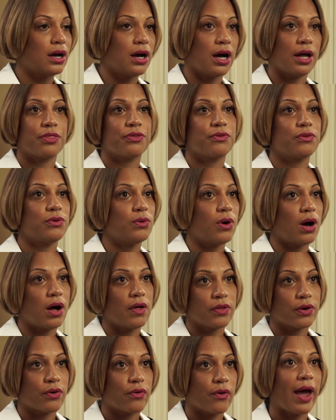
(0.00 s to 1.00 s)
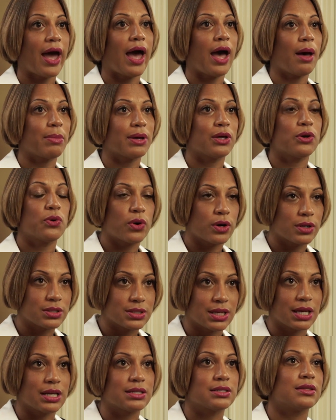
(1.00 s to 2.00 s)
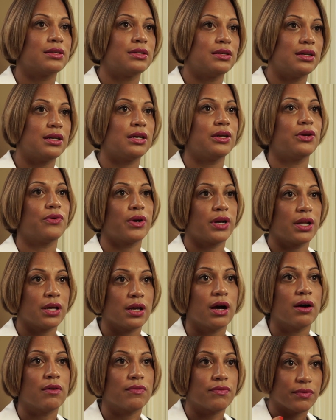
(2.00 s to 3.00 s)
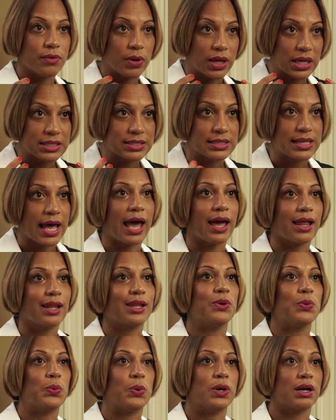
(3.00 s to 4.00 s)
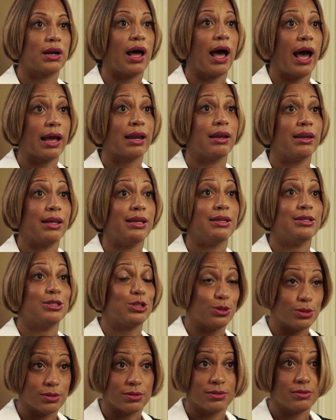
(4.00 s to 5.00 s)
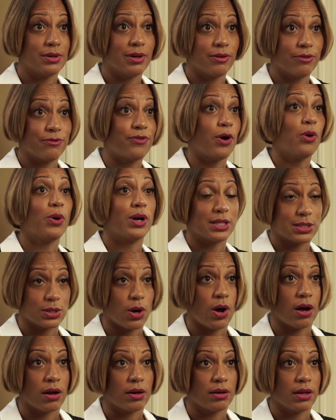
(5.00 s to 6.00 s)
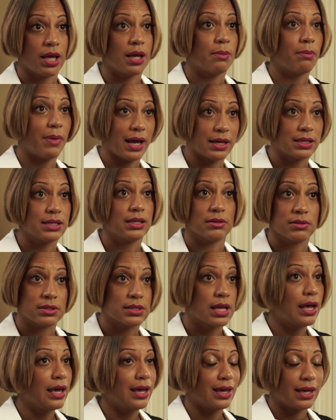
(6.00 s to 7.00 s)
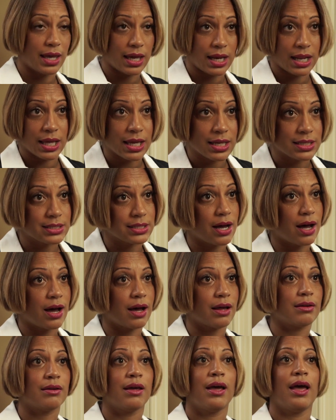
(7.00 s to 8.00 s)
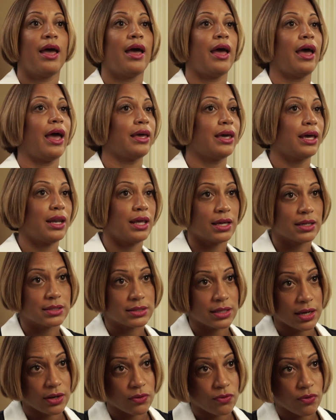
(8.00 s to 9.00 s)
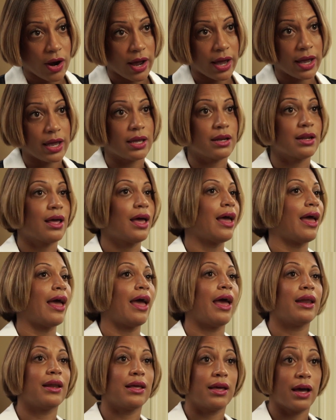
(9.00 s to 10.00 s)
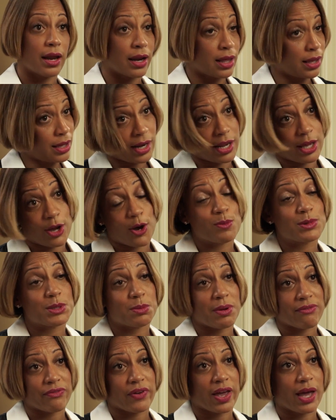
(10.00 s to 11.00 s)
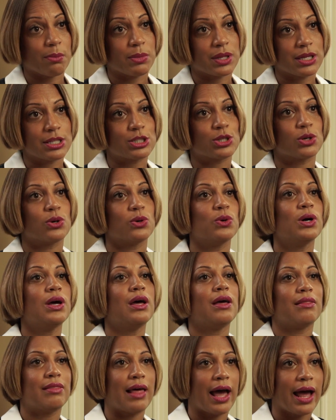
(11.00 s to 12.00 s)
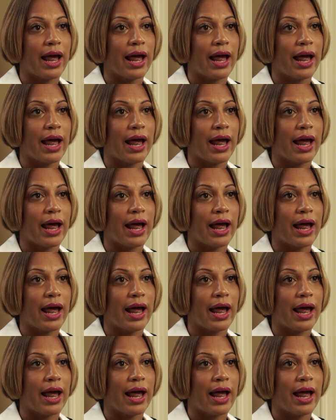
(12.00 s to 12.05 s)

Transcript: cut through all the crap in order to get to the nitty-gritty of exactly what I need to focus on in my deals. Getting it done right, and getting home to my family. So